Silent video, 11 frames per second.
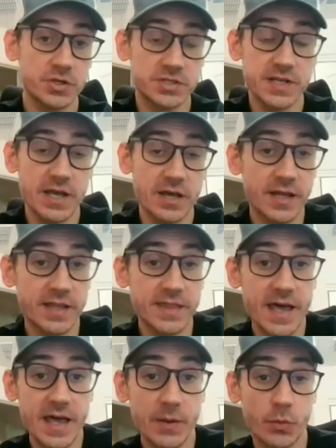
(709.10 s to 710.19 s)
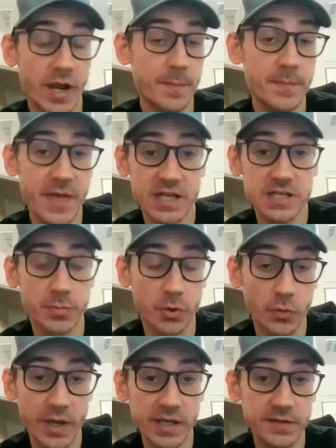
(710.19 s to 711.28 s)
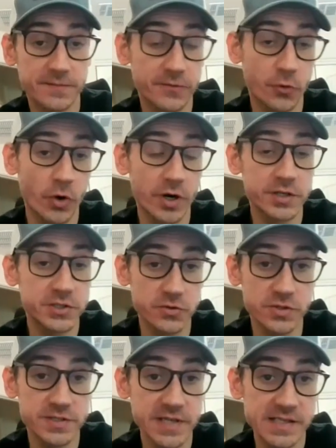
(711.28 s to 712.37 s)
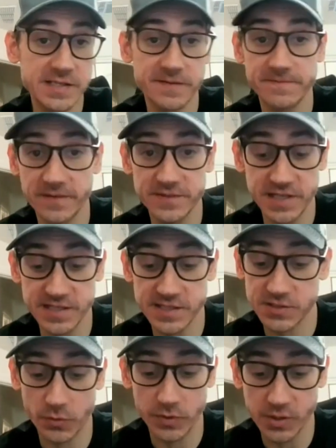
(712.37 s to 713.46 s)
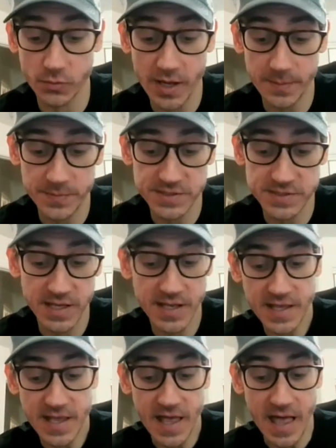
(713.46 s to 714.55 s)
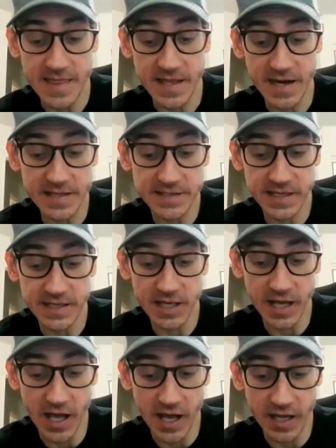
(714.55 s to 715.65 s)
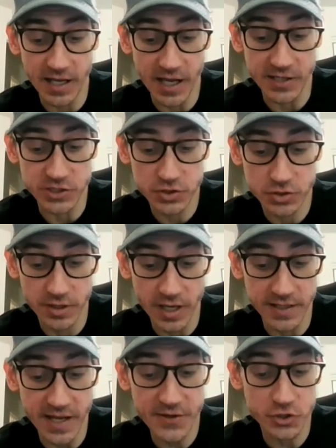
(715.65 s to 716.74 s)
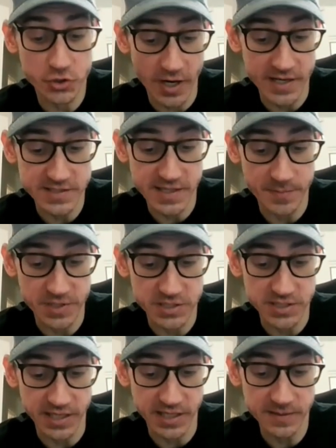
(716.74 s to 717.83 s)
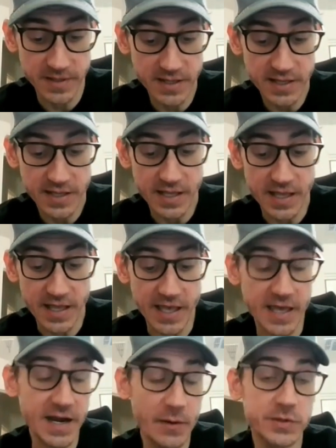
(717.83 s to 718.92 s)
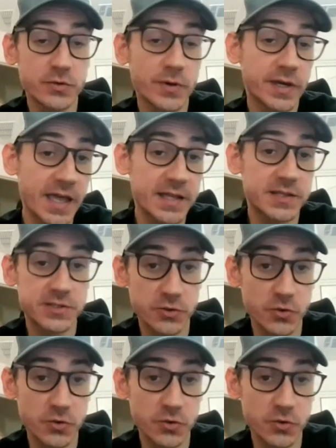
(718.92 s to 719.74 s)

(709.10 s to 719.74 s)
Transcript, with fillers: push down like that We had a manageable weight for two sets of 15 to 20 reps. And then I did uh, a, another tricep machine and I would do again